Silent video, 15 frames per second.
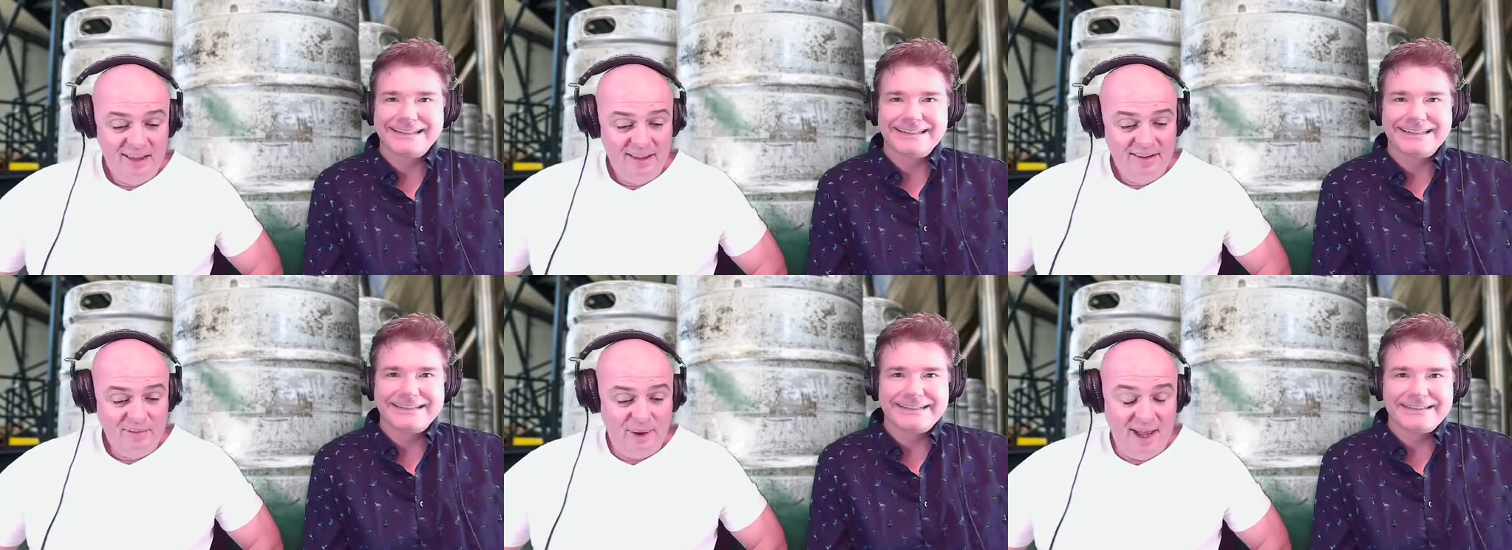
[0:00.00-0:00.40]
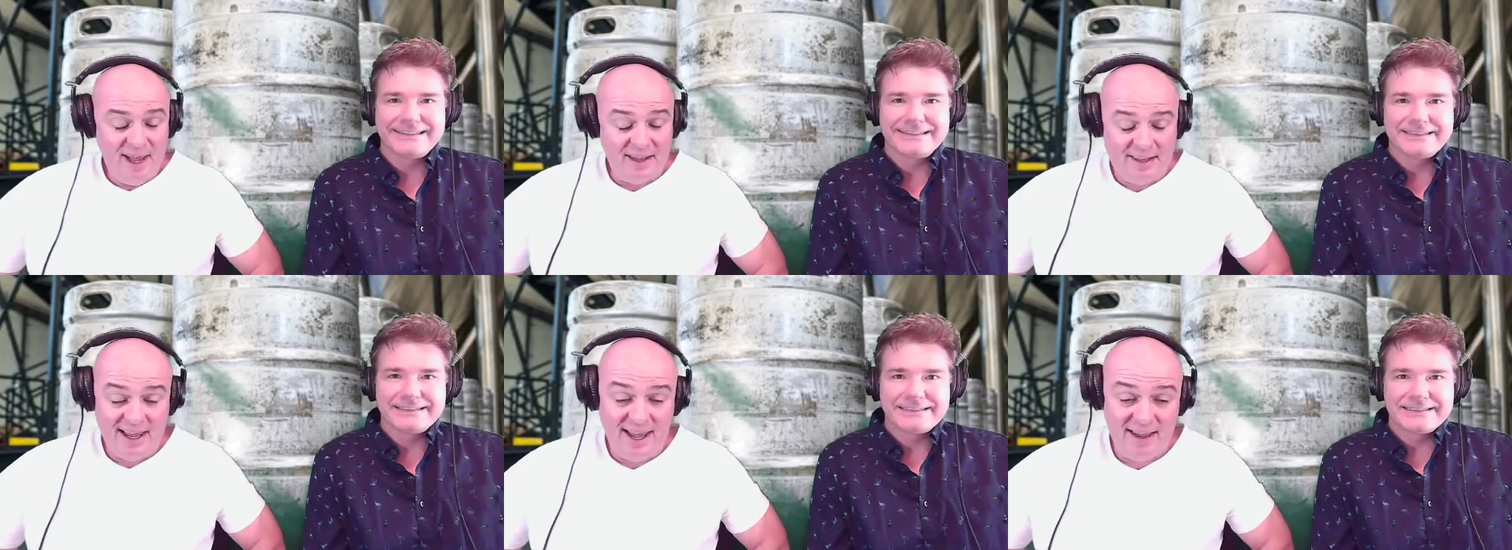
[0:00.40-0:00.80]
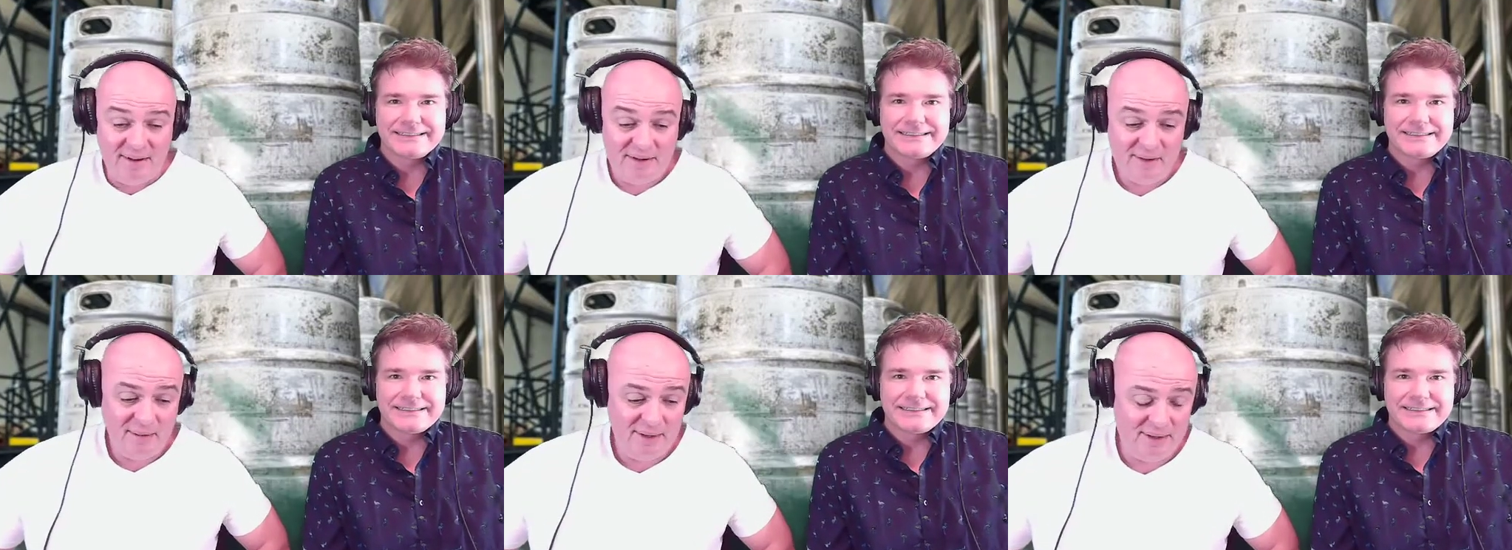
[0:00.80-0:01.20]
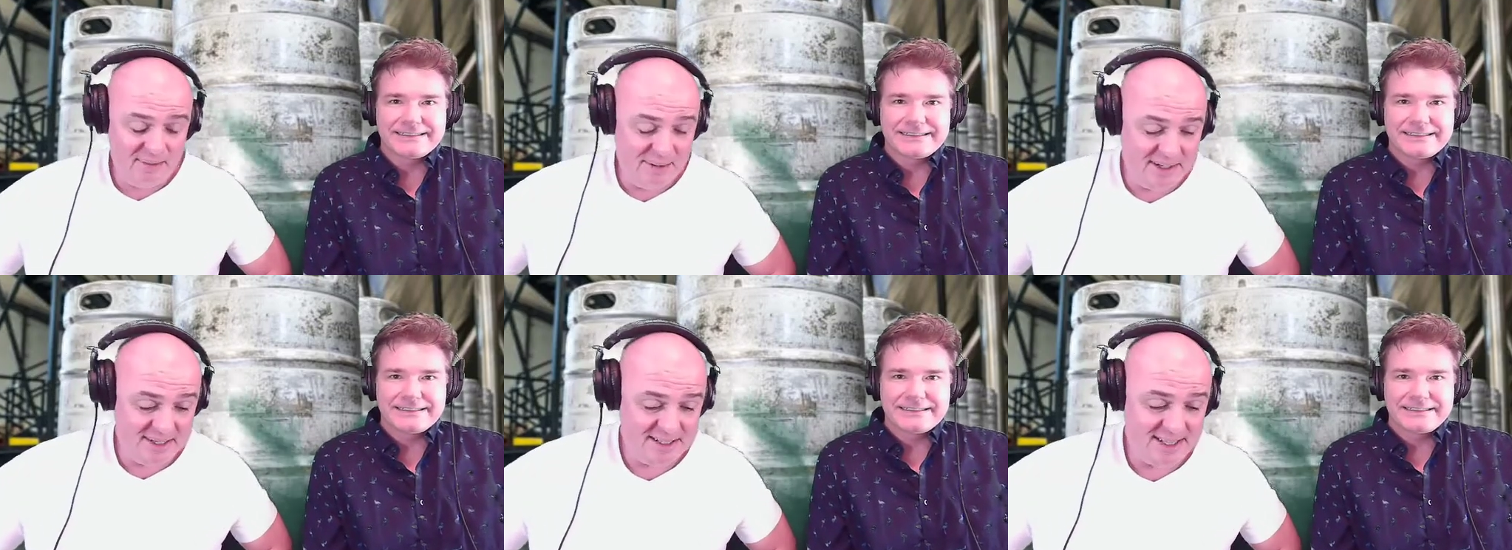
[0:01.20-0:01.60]
Speaker 1: Well, yeah, when
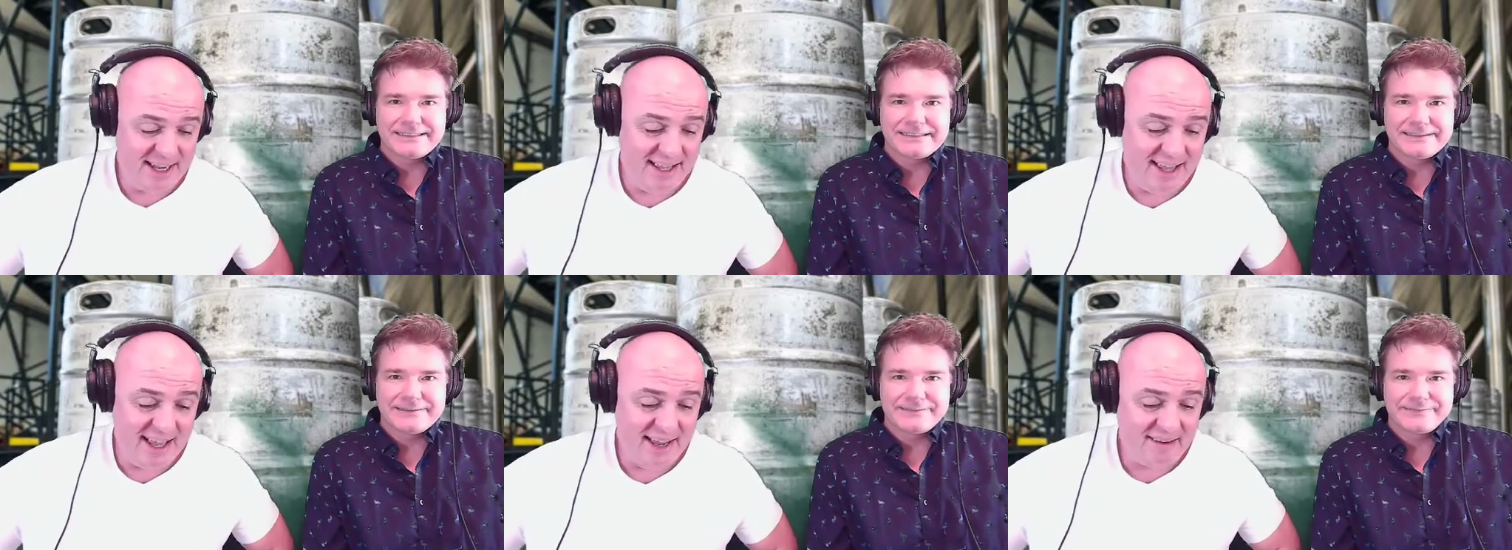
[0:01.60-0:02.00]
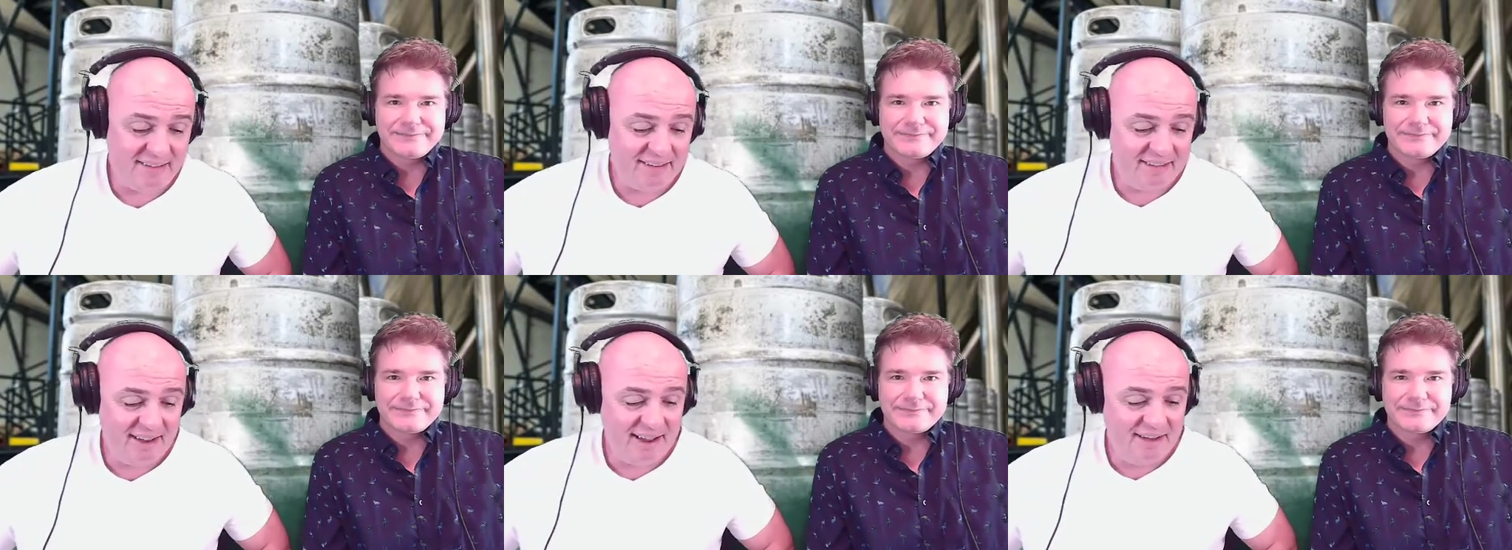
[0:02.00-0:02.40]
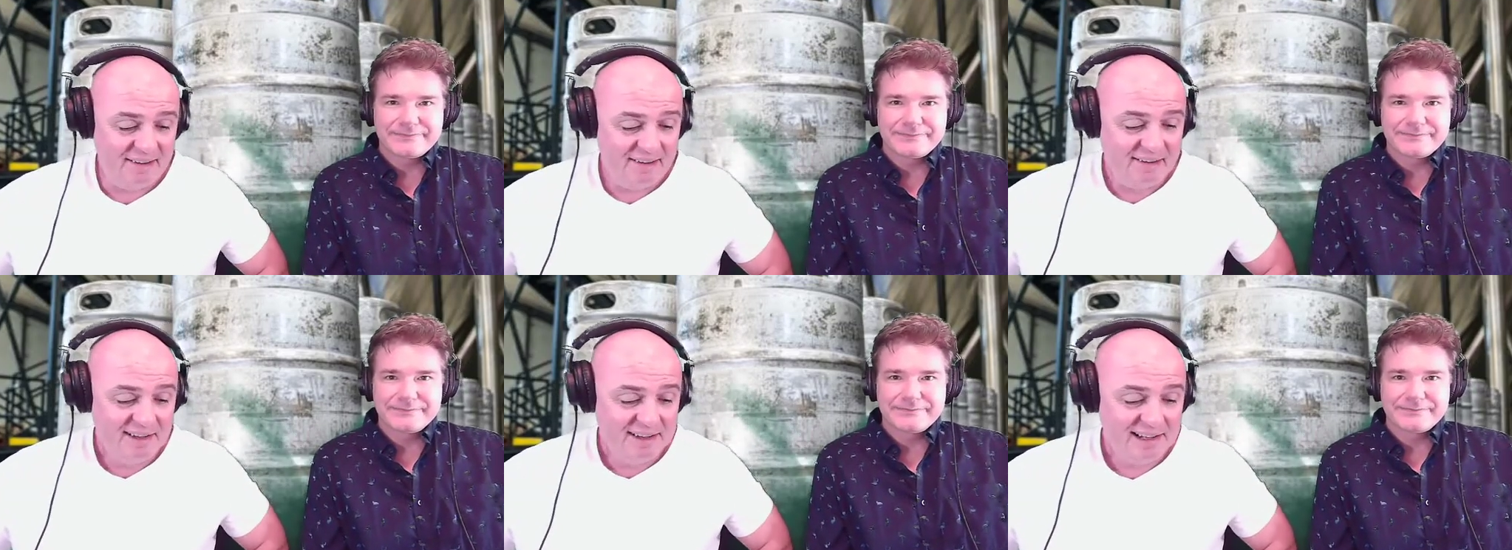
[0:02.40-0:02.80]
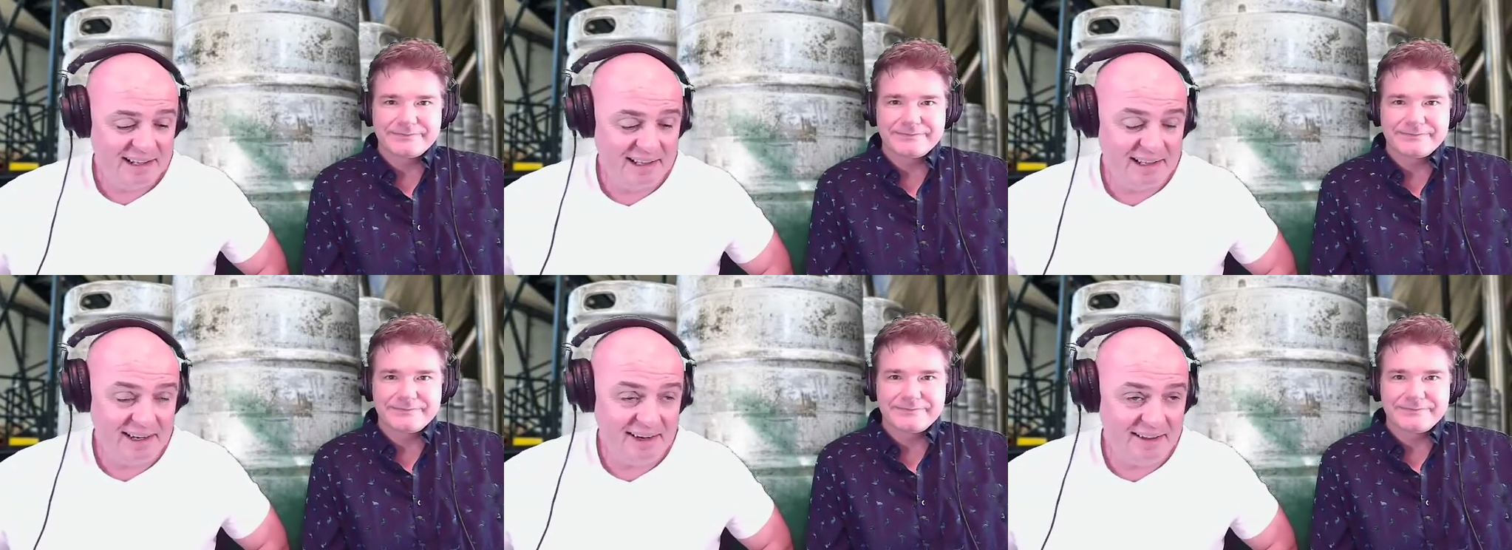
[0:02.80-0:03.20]
you say that,
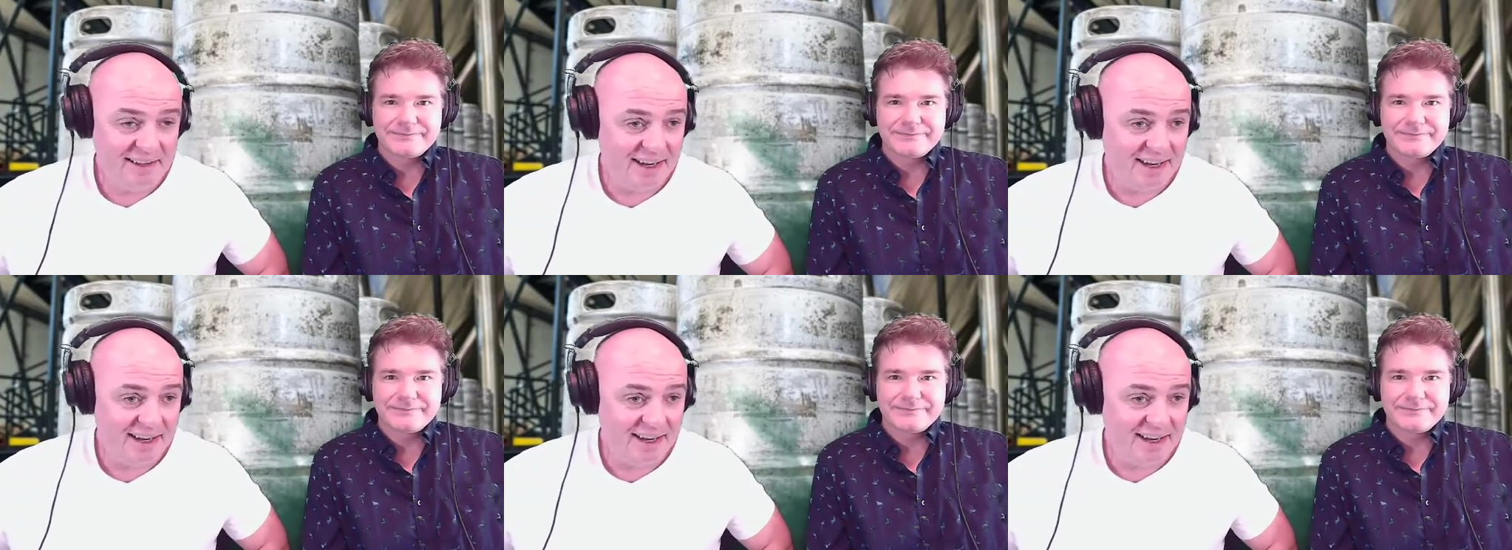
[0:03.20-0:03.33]
clearly